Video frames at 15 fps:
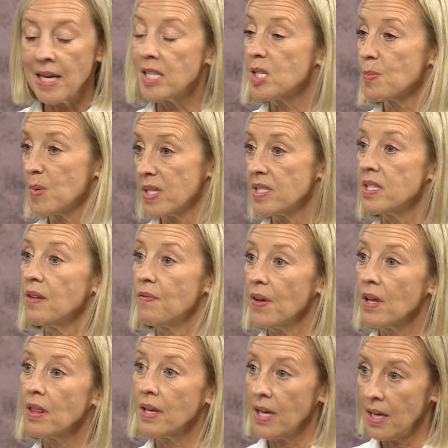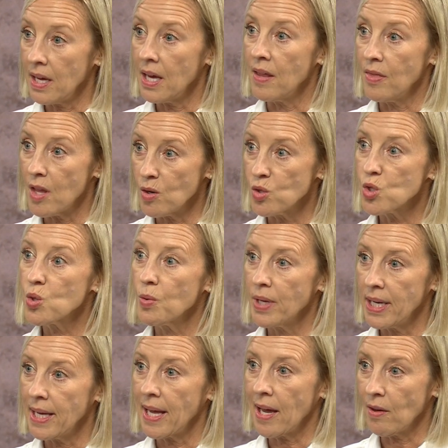specifically in those
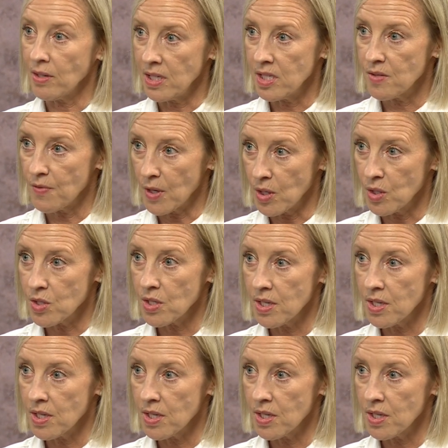20 counties first,